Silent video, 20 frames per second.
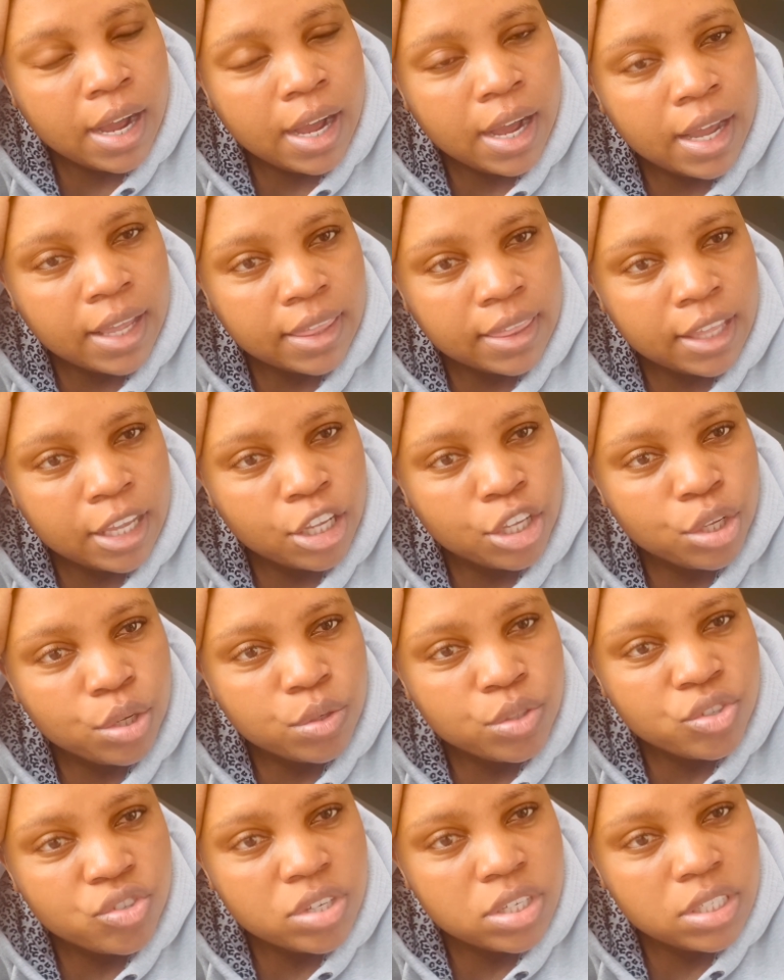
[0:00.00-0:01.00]
I thank
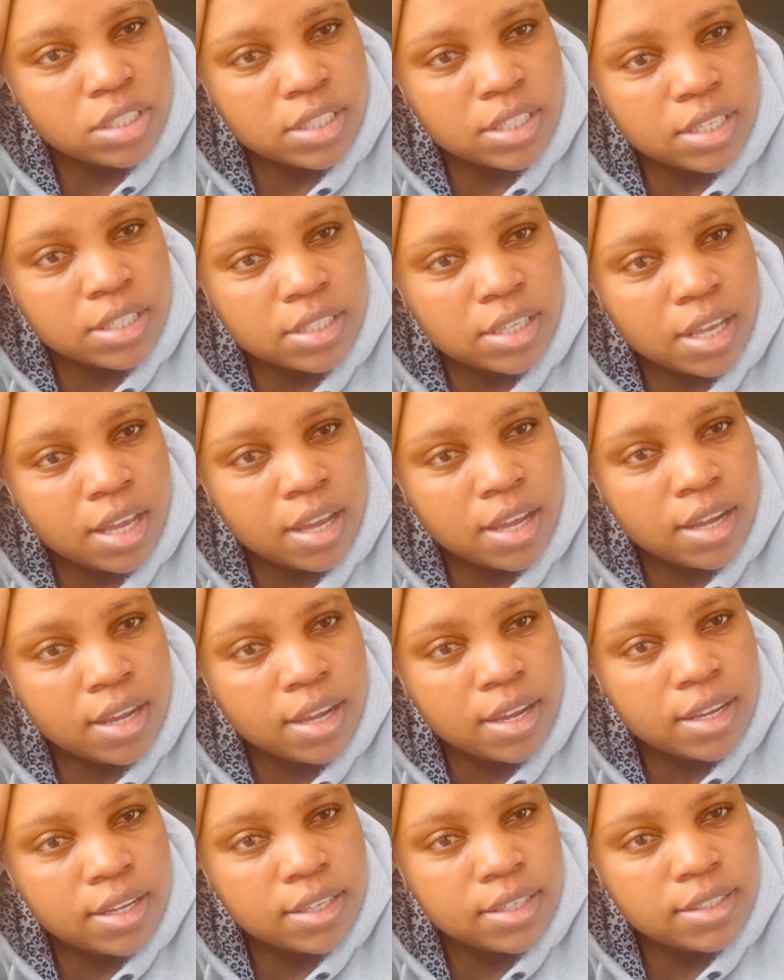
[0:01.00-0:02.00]
you, Jesus.
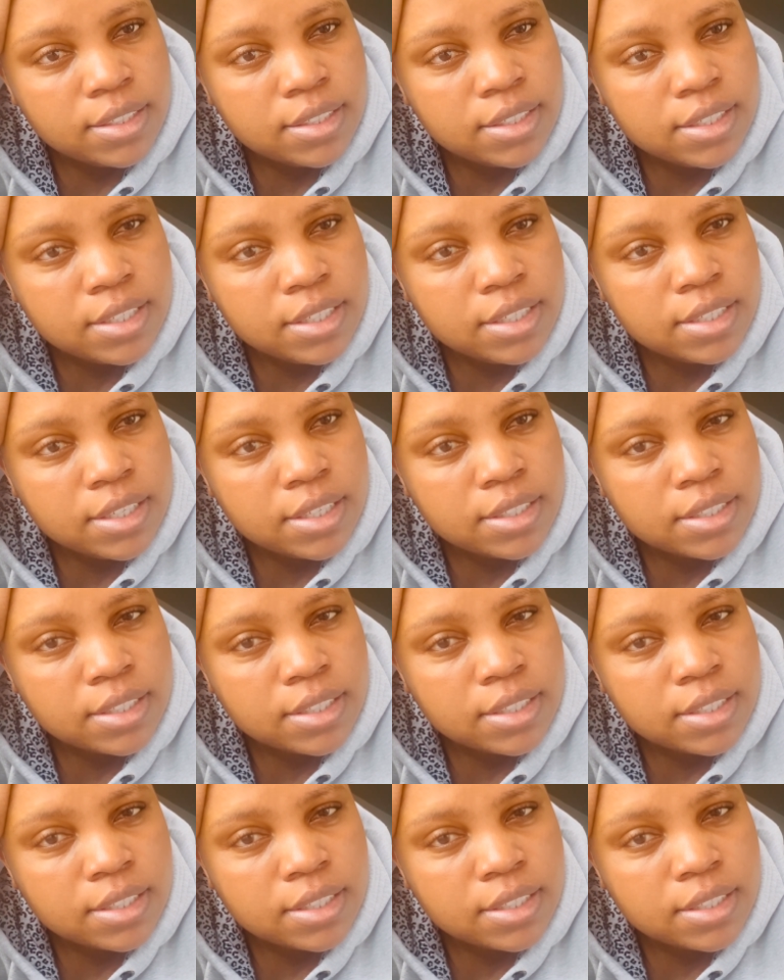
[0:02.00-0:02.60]
In Jesus.